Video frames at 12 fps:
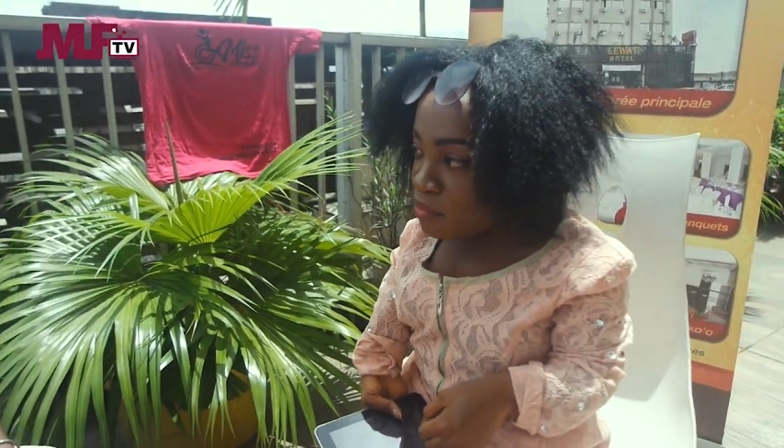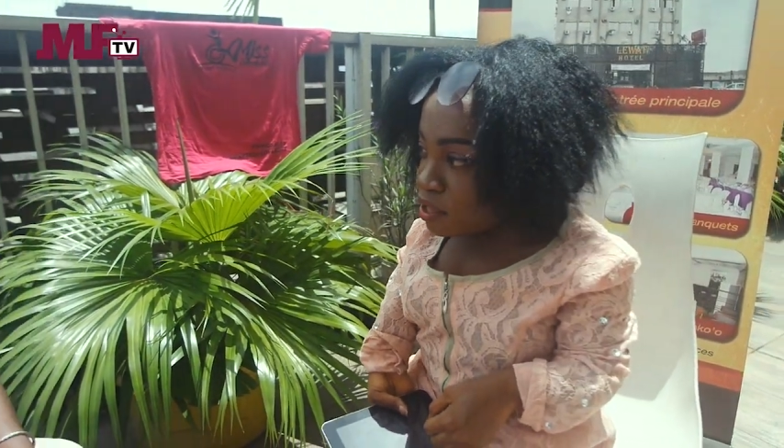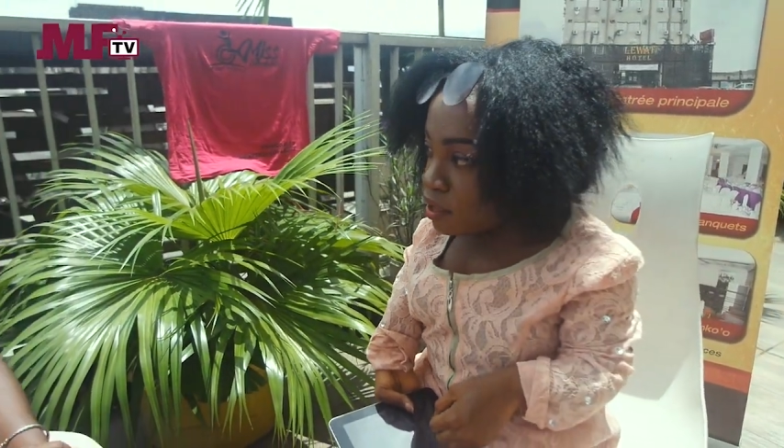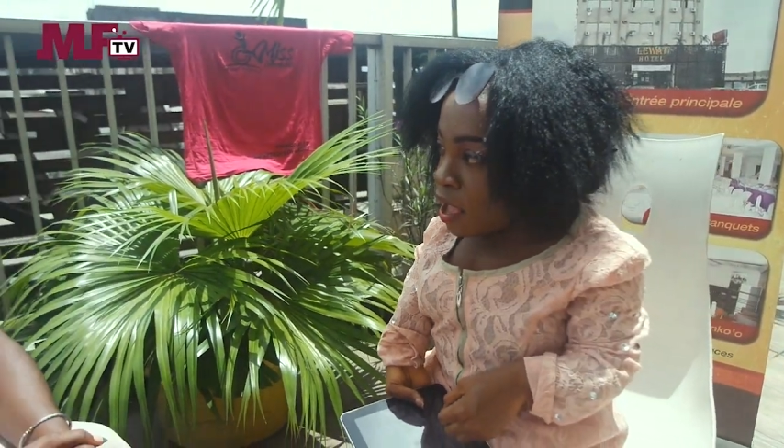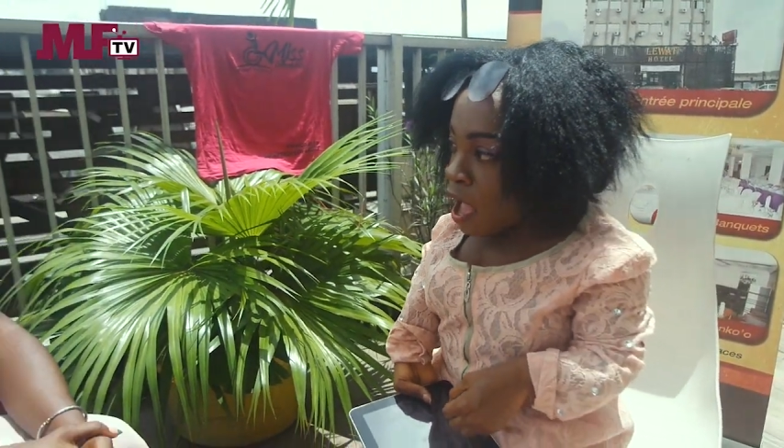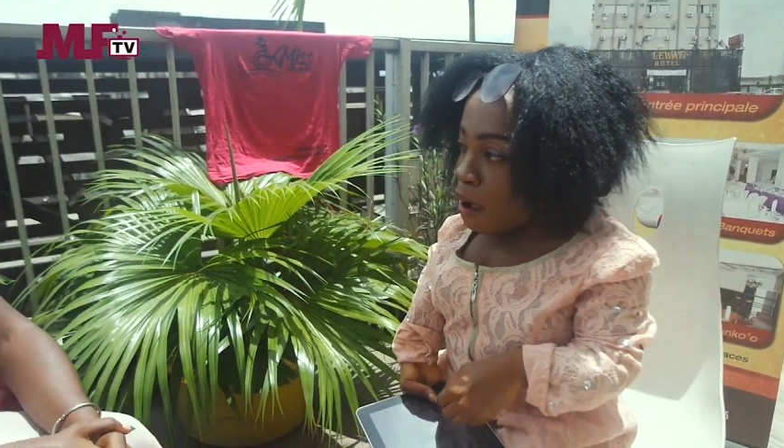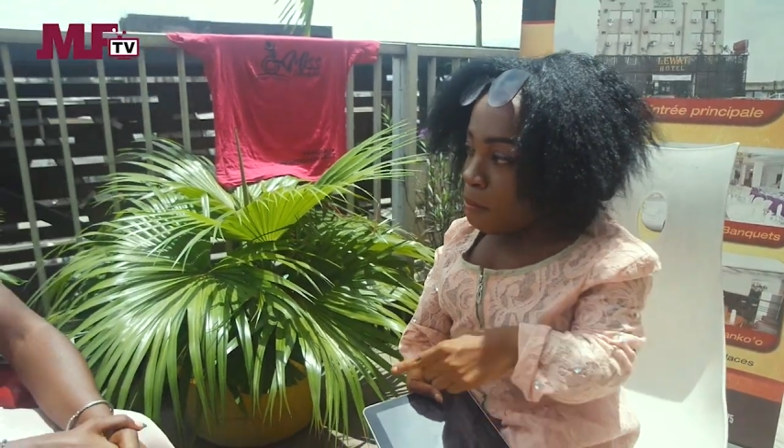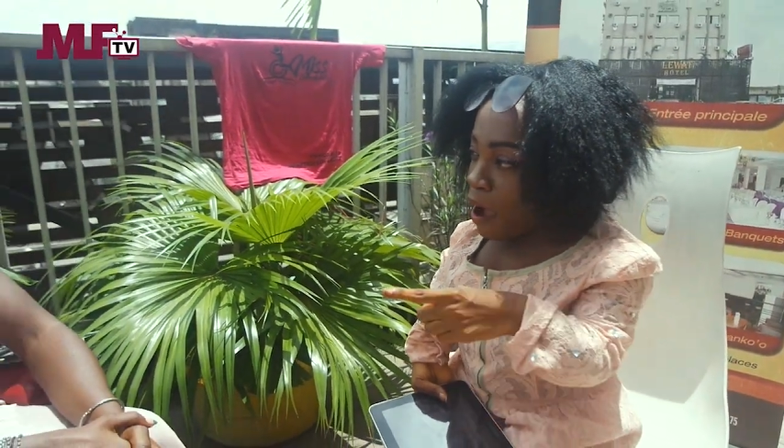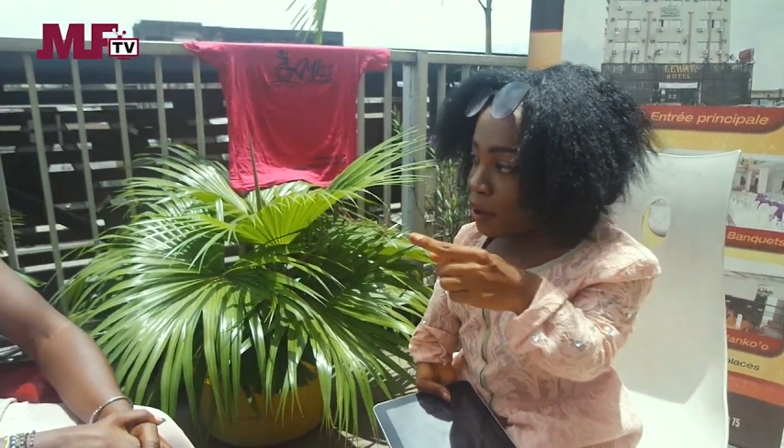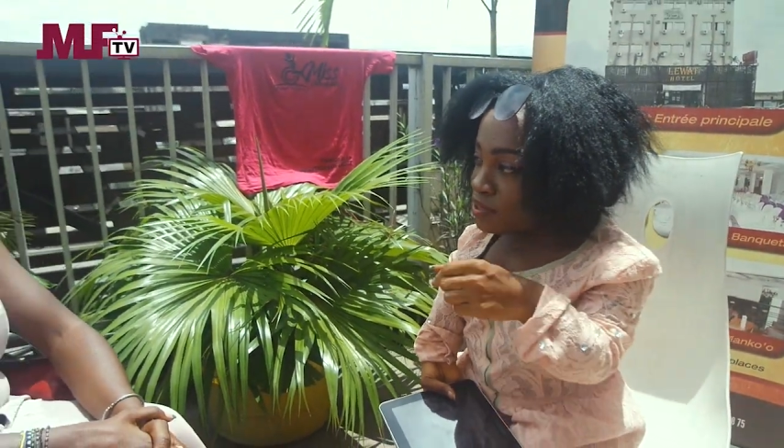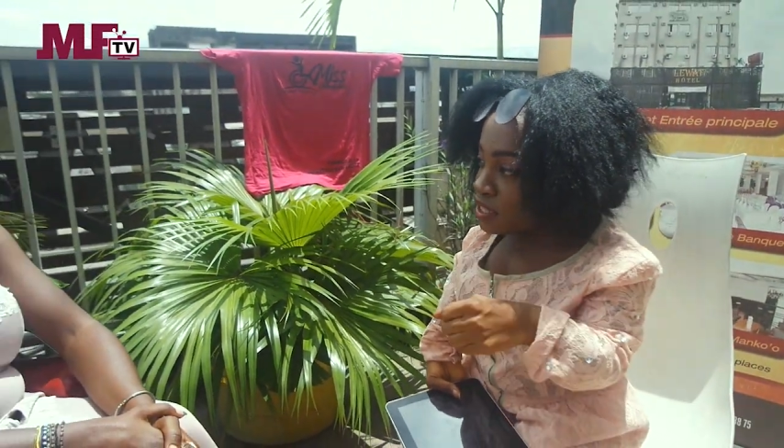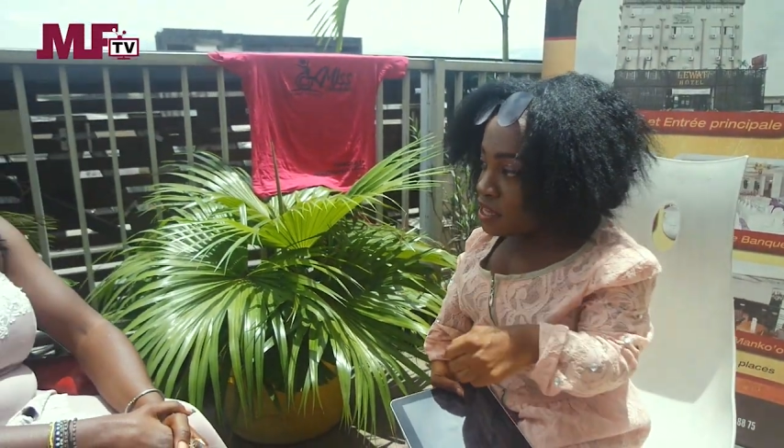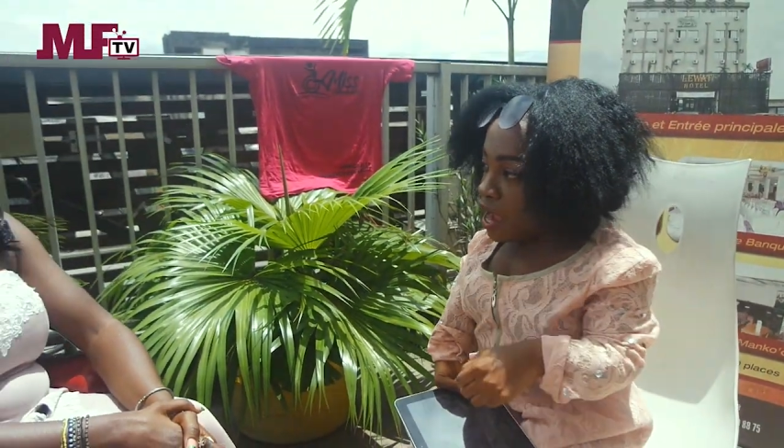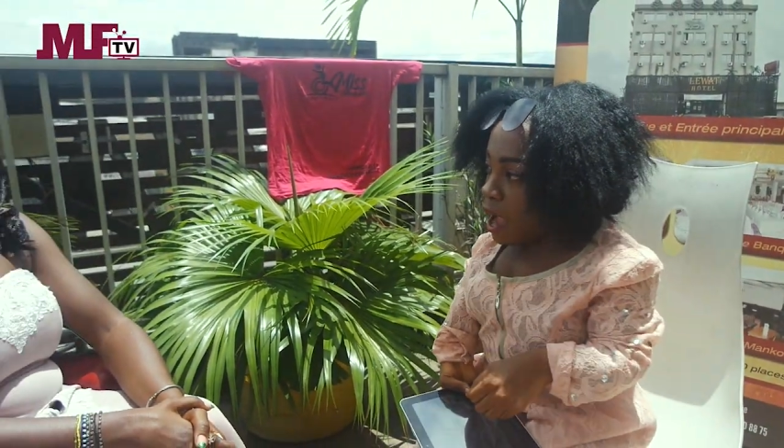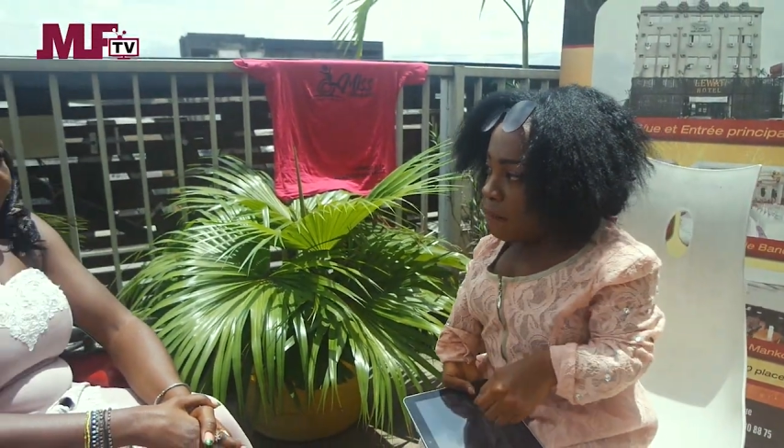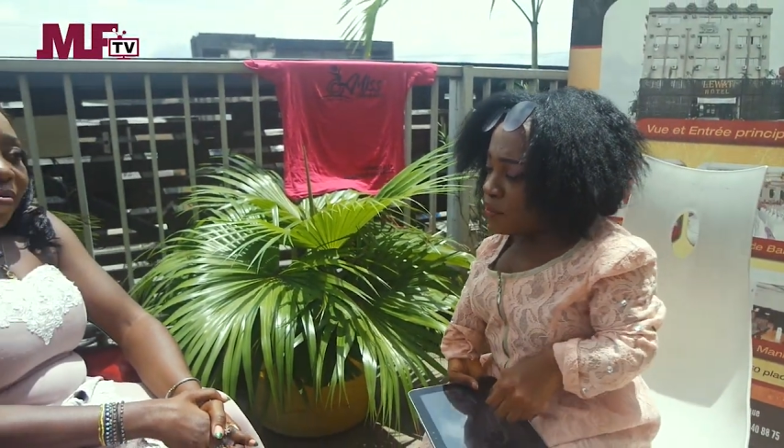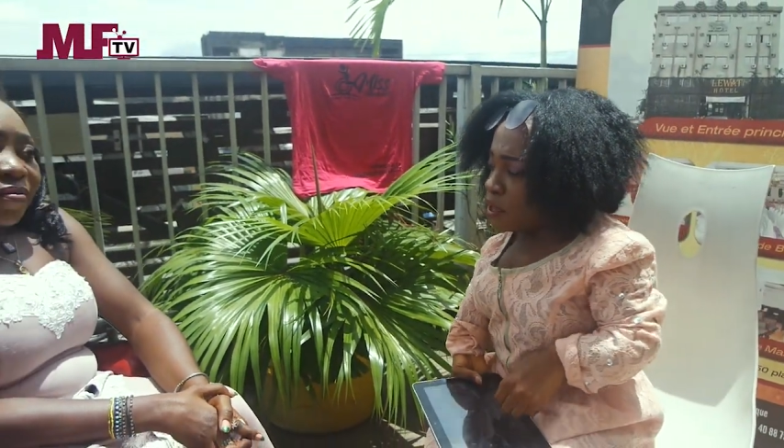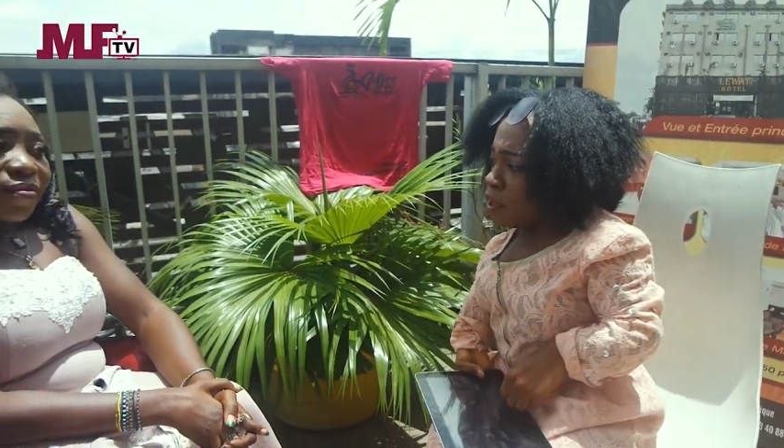me, but I'm still
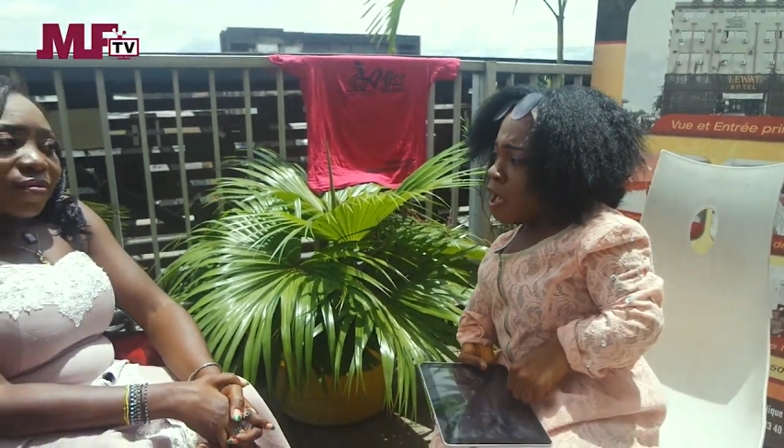happy.